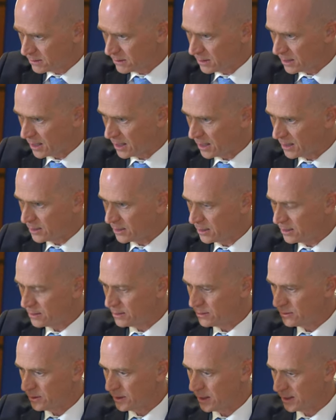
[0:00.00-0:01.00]

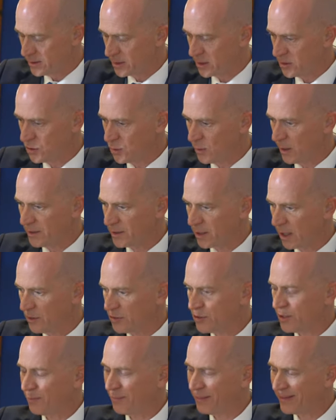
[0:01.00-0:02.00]
the new
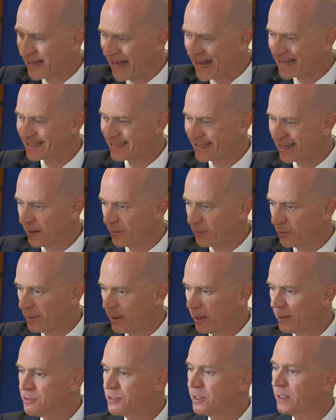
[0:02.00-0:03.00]
ontology, plastic
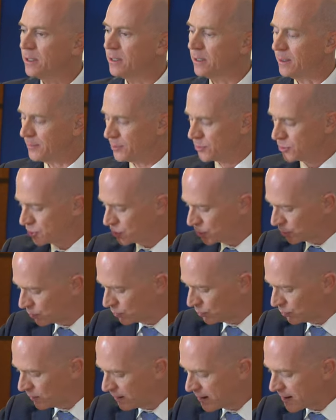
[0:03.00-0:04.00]
anthropology. Number
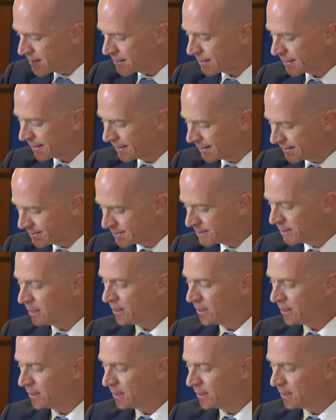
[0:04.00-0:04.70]
two is